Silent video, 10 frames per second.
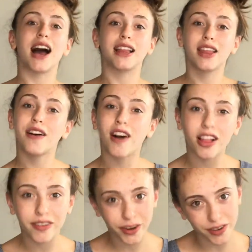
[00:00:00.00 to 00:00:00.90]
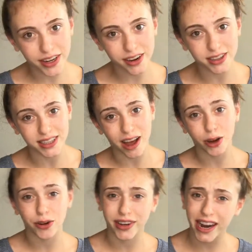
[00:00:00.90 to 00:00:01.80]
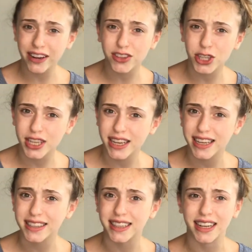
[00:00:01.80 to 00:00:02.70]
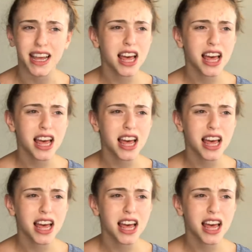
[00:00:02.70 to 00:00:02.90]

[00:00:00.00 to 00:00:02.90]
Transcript: I love all of her videos and how creative she is, and